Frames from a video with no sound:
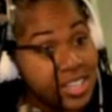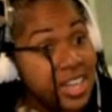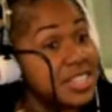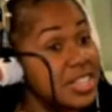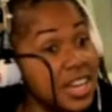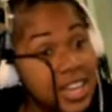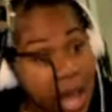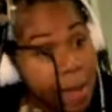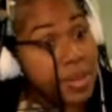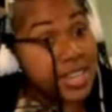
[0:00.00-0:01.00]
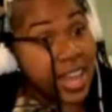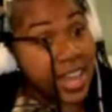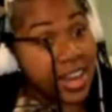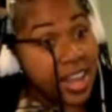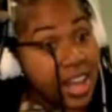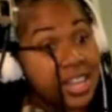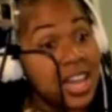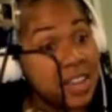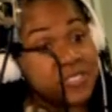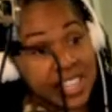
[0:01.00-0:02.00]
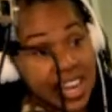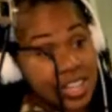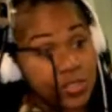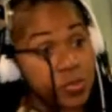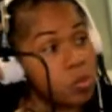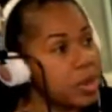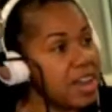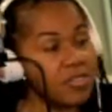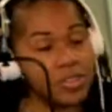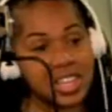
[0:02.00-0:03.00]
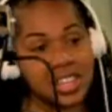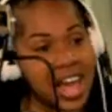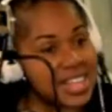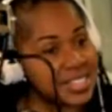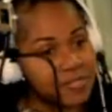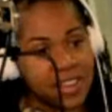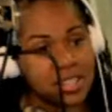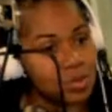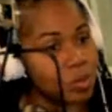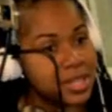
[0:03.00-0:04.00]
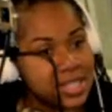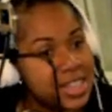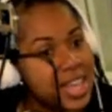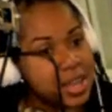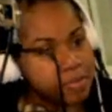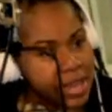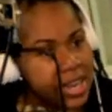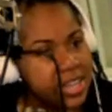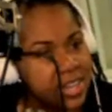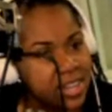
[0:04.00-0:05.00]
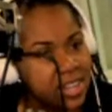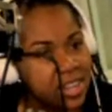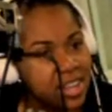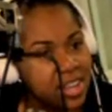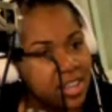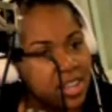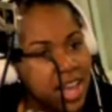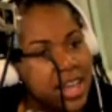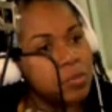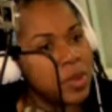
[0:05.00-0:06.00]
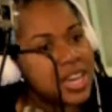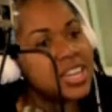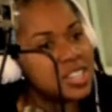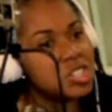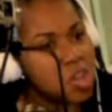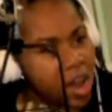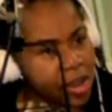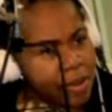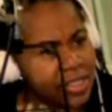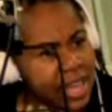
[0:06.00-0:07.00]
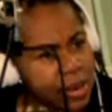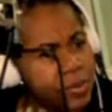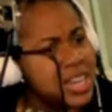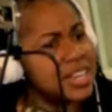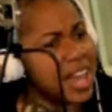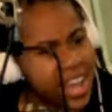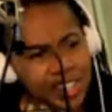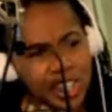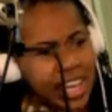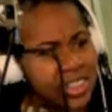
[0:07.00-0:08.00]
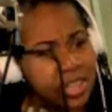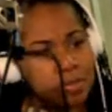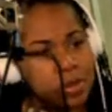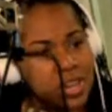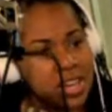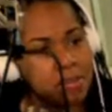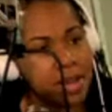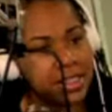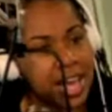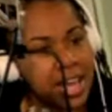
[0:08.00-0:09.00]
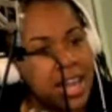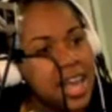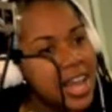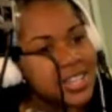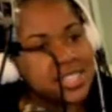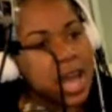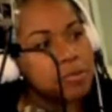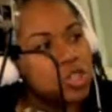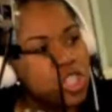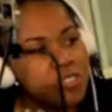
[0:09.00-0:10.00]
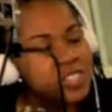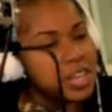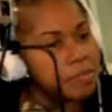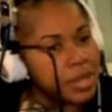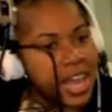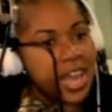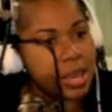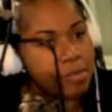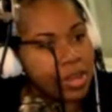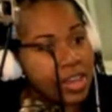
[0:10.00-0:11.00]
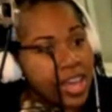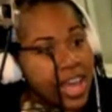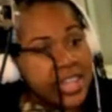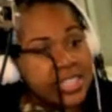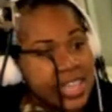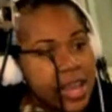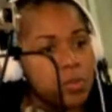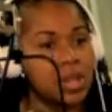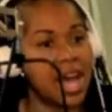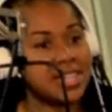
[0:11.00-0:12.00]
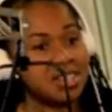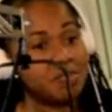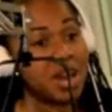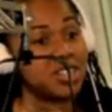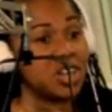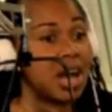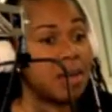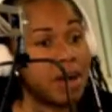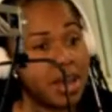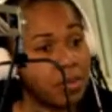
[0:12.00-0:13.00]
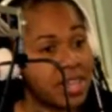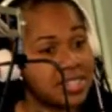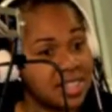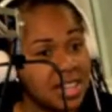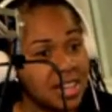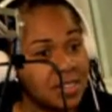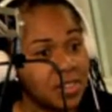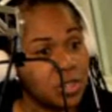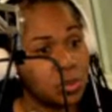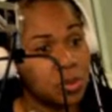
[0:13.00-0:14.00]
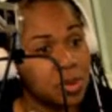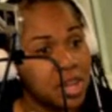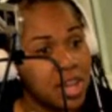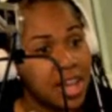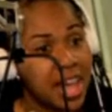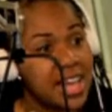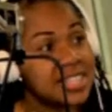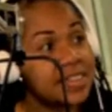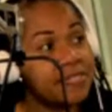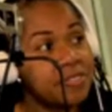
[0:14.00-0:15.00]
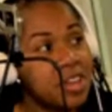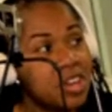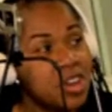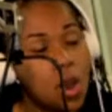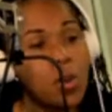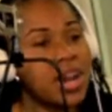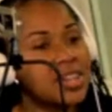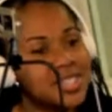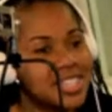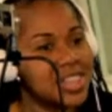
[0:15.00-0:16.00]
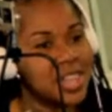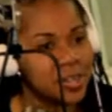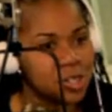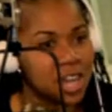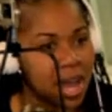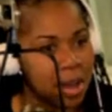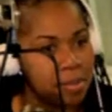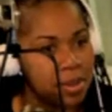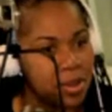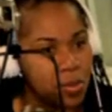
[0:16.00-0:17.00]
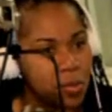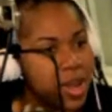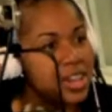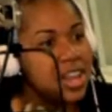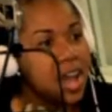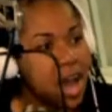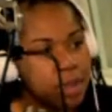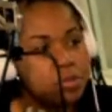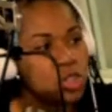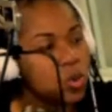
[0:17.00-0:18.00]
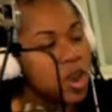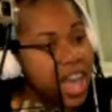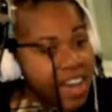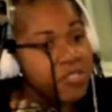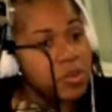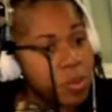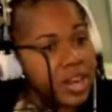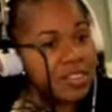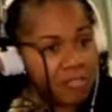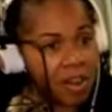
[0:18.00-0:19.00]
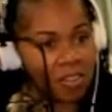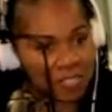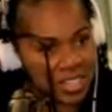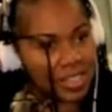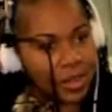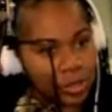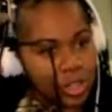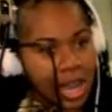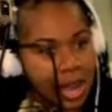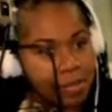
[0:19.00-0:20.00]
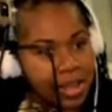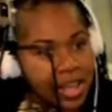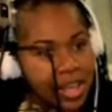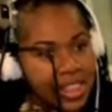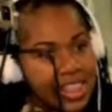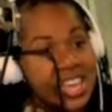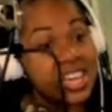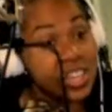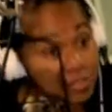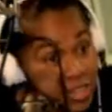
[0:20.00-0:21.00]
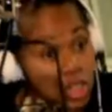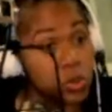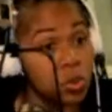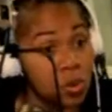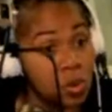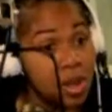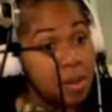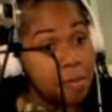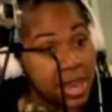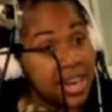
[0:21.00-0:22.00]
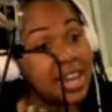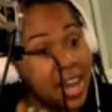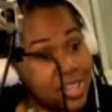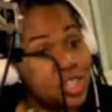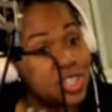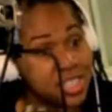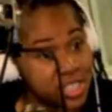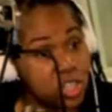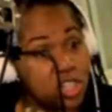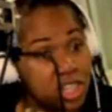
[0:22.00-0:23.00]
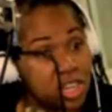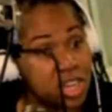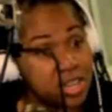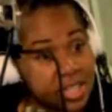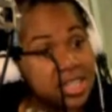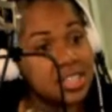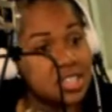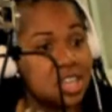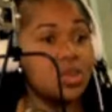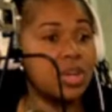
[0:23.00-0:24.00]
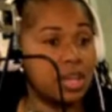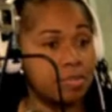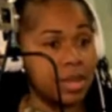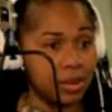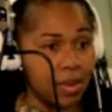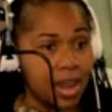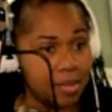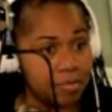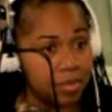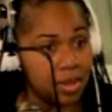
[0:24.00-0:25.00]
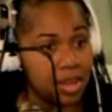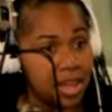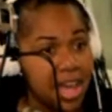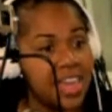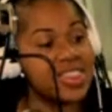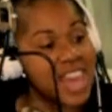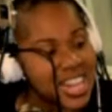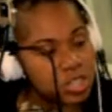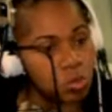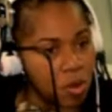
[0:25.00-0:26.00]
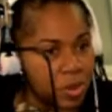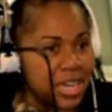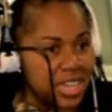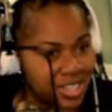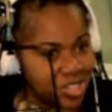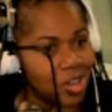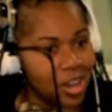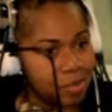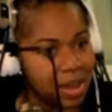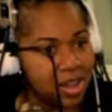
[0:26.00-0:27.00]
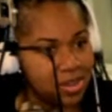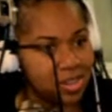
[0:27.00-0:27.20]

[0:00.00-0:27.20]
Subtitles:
doesn't accommodate a life sentence for whatever the last offense was that they committed. And we need to talk about that, and we need to educate the community about that and stop shifting blame and saying, well, I did my job, I arrested the individual, as if no one else did their job, when I'm sure everyone involved did their job. The individual made a conscious decision to continue to commit crime. And that's what we need to talk about.